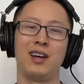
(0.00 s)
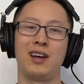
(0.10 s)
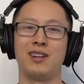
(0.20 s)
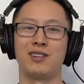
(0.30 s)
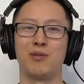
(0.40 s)

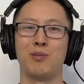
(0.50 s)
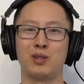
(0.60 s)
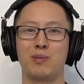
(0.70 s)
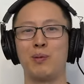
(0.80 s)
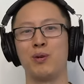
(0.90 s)
And so most
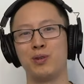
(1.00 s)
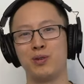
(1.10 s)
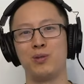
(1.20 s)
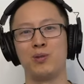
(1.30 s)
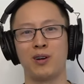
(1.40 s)
people
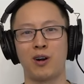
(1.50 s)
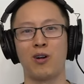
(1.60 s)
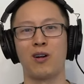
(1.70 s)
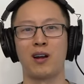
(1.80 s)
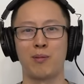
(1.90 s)
who
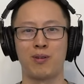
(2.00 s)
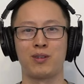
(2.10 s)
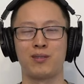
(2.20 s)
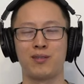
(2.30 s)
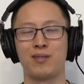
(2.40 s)
are hyper
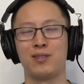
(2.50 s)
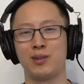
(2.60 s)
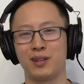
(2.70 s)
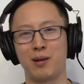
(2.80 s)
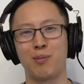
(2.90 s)
doing
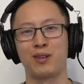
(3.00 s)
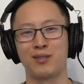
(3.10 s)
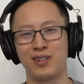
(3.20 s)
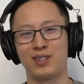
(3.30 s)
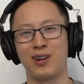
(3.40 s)

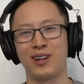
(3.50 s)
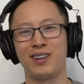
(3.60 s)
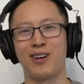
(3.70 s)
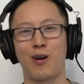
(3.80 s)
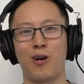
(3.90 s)
hypertrophy training
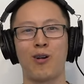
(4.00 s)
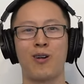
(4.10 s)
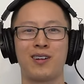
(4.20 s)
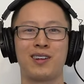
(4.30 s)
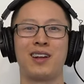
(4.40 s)

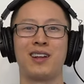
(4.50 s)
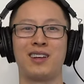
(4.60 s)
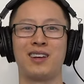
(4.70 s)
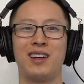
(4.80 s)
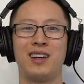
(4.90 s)
are
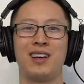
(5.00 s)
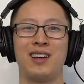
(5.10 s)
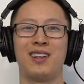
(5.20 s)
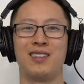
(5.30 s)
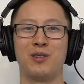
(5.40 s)
getting
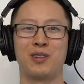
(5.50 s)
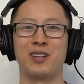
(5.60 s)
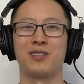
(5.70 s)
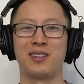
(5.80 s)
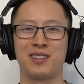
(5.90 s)
those
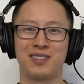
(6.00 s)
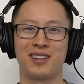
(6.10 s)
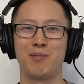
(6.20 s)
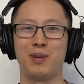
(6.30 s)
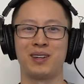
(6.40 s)
isolations
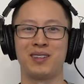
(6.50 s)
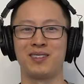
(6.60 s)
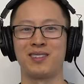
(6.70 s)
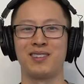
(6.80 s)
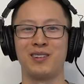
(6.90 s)
in
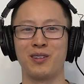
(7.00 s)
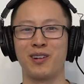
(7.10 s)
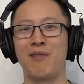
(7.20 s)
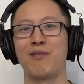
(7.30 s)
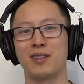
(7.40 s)
because, you know, they're
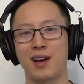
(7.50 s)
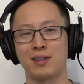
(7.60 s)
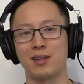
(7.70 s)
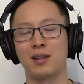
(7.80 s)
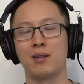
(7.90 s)

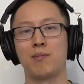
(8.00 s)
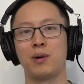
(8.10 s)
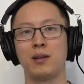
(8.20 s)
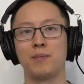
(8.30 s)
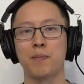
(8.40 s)
emphasizing it.
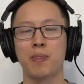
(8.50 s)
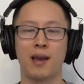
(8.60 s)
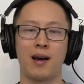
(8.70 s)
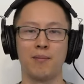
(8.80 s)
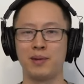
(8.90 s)
But
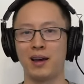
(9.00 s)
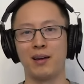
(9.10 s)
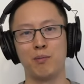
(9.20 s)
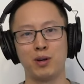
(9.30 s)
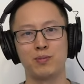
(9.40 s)
um, yeah,
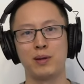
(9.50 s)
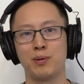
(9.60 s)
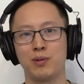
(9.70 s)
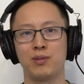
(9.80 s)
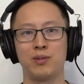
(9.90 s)
most
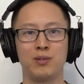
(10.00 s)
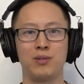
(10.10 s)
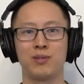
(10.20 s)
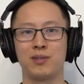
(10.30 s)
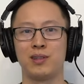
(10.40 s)
people who,
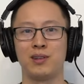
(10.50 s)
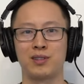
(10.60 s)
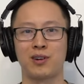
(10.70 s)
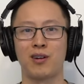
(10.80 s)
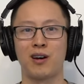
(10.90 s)
you know,
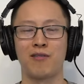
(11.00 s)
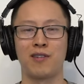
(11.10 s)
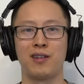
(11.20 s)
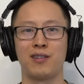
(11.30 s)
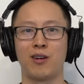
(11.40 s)
start off
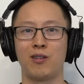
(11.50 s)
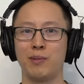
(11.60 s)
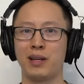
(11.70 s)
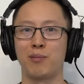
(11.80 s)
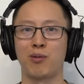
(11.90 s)
and are
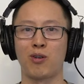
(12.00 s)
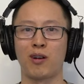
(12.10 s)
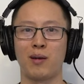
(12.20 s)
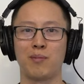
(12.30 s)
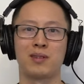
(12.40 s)
making
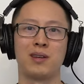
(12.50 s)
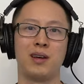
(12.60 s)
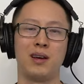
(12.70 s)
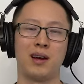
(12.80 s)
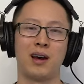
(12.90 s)
programs
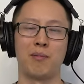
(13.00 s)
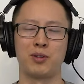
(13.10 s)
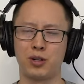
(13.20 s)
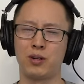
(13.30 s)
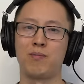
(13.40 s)
um,
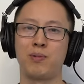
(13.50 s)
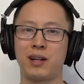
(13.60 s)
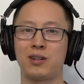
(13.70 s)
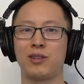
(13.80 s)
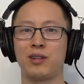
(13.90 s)
should
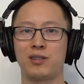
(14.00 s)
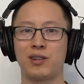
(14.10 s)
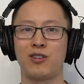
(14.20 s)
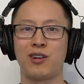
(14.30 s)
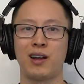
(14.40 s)
potentially
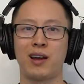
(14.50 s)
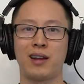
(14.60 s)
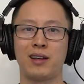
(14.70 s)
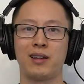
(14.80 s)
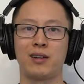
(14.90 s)
consider
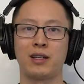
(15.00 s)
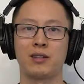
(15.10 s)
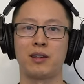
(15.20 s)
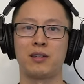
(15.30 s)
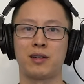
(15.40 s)
adding in
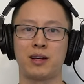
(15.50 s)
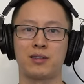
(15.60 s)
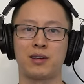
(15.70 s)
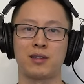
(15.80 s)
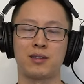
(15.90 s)
isolation
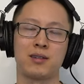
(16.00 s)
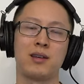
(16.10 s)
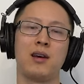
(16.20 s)
exercises.